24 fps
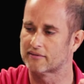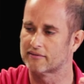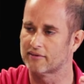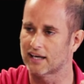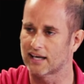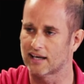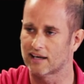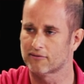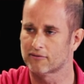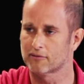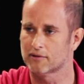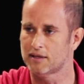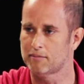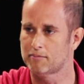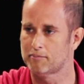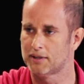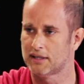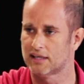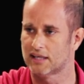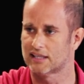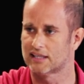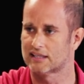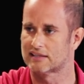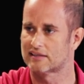of every
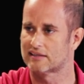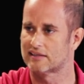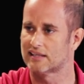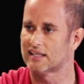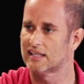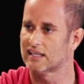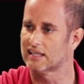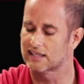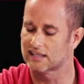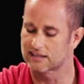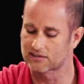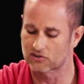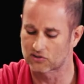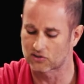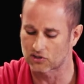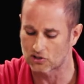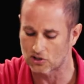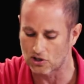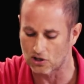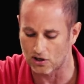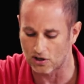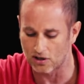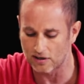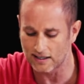pit is to get us to
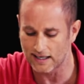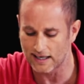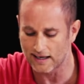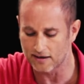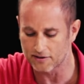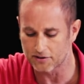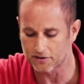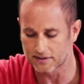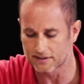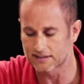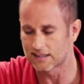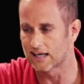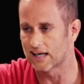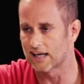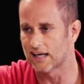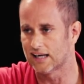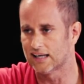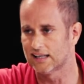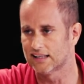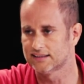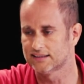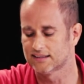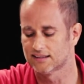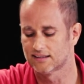call out on
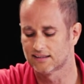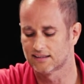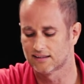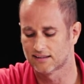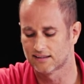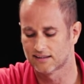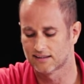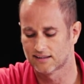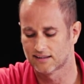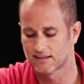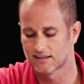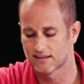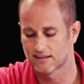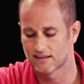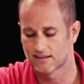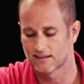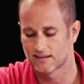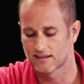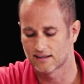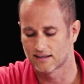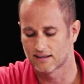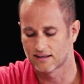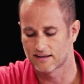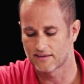God
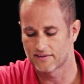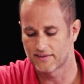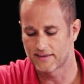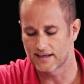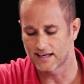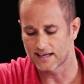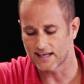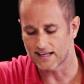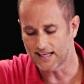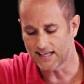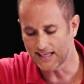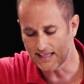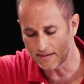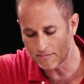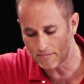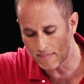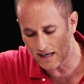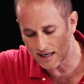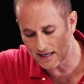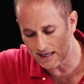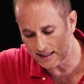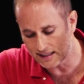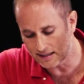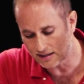that he
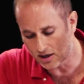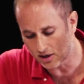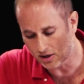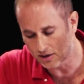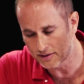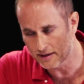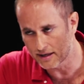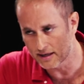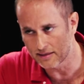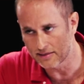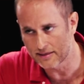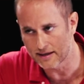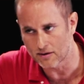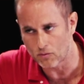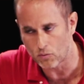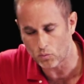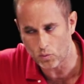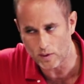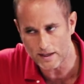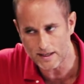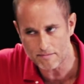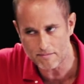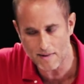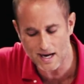might, or that
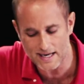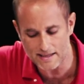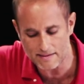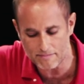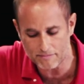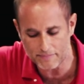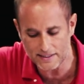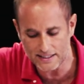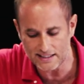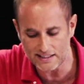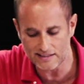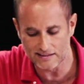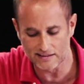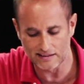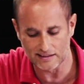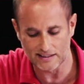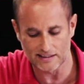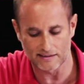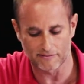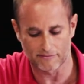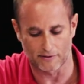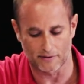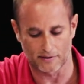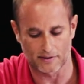we might be
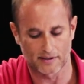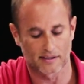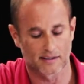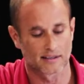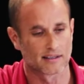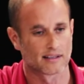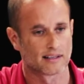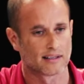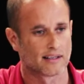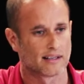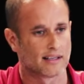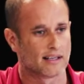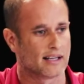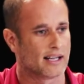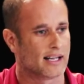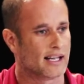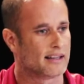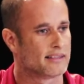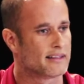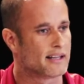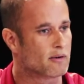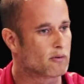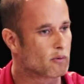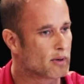delivered
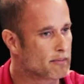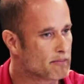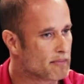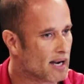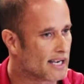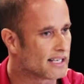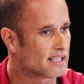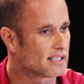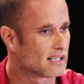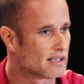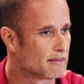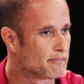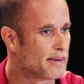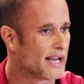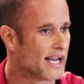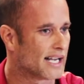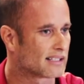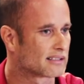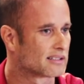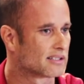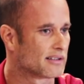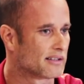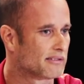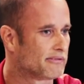and that we might come
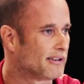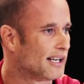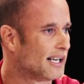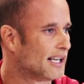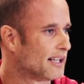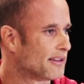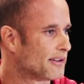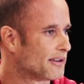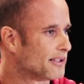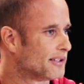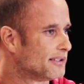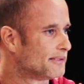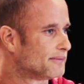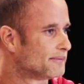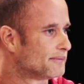back to the Father.